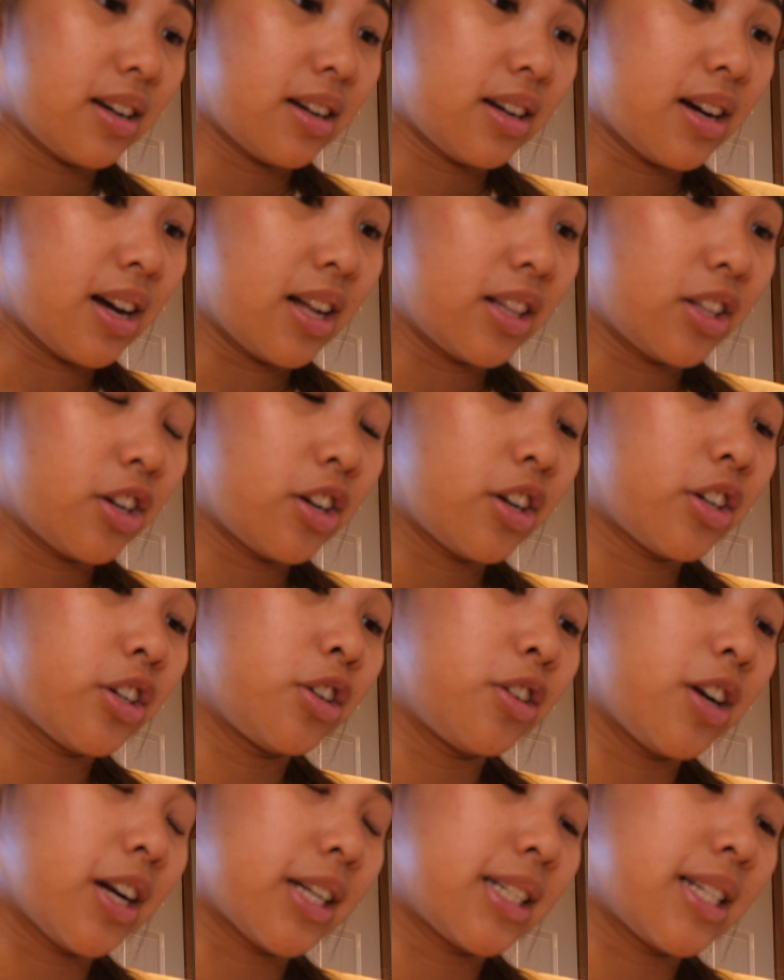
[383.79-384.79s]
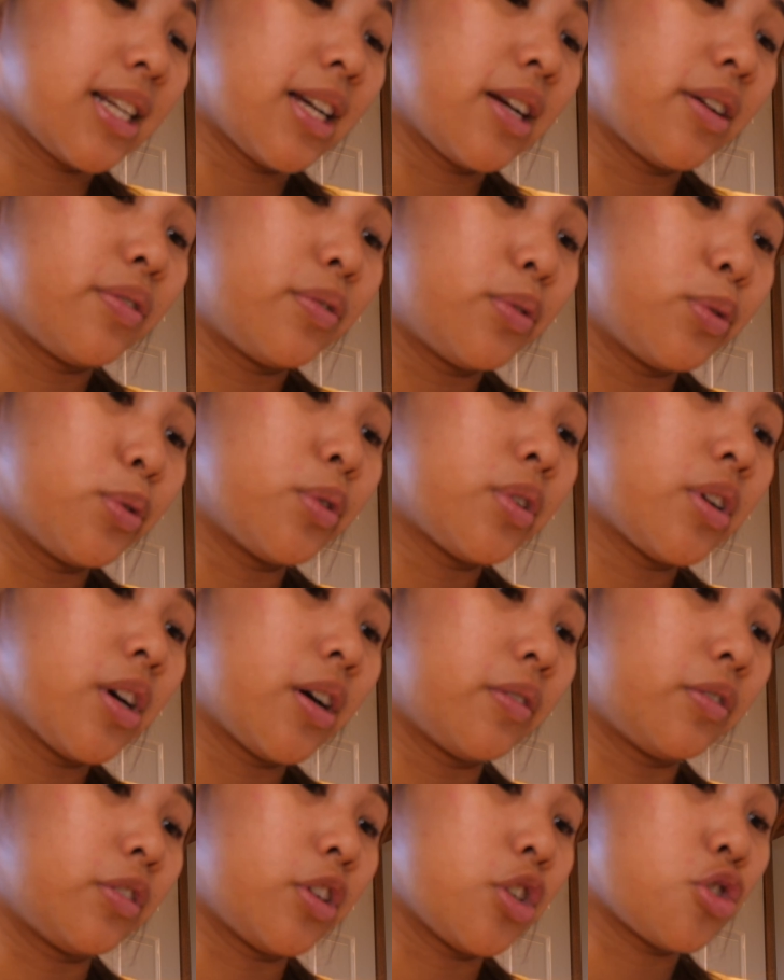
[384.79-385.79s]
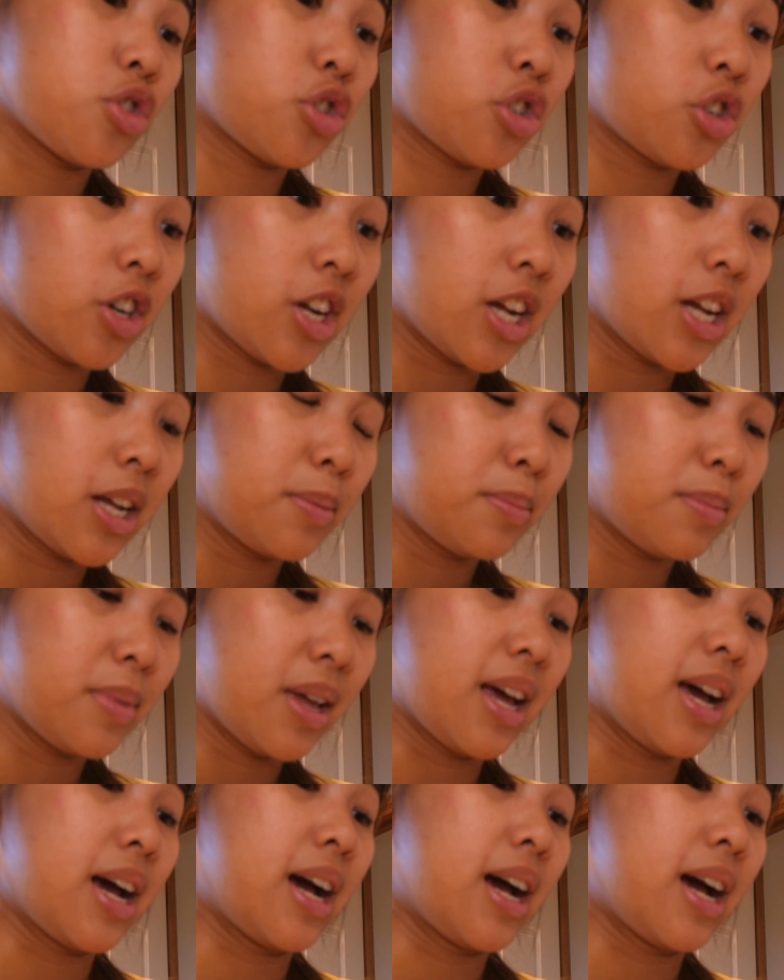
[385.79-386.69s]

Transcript: color correcting full coverage cream,